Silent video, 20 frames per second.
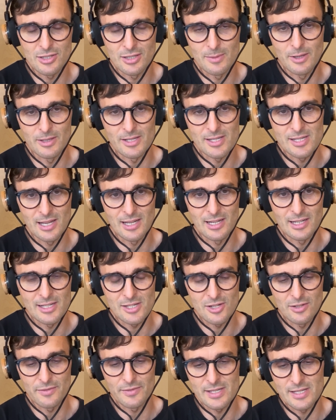email sending
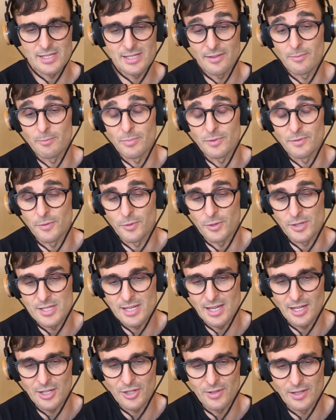services even before
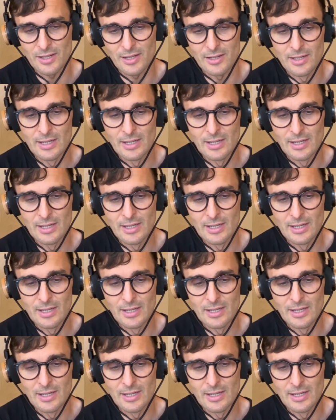SendGrid.